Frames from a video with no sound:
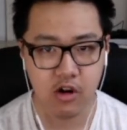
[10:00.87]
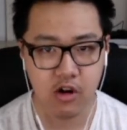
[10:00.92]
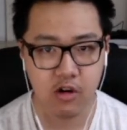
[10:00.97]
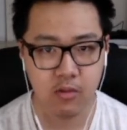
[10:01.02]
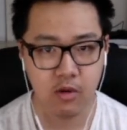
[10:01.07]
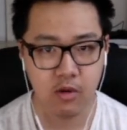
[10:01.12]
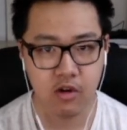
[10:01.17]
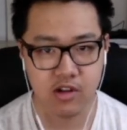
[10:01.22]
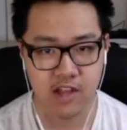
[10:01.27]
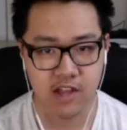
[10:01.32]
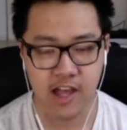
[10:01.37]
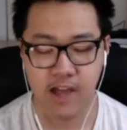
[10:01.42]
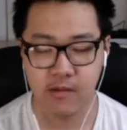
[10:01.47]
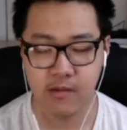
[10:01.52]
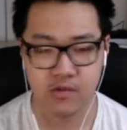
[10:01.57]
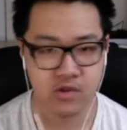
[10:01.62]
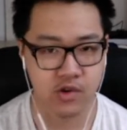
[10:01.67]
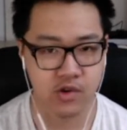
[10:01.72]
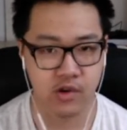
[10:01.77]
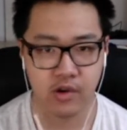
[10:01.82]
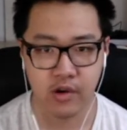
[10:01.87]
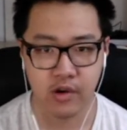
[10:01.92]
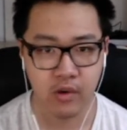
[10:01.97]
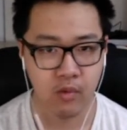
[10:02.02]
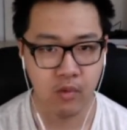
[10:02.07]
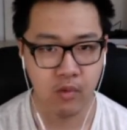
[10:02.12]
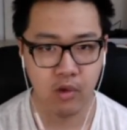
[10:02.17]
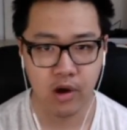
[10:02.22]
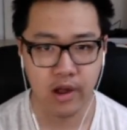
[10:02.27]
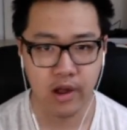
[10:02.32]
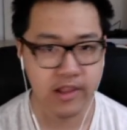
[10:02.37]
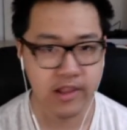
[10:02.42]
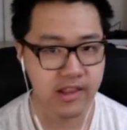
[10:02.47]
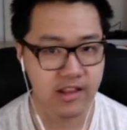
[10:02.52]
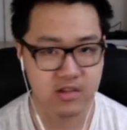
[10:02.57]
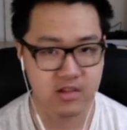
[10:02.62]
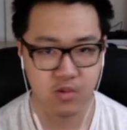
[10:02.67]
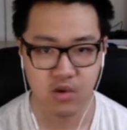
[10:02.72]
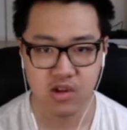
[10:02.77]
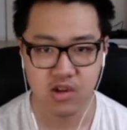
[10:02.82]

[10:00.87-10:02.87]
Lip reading: or more times. So 1 is more than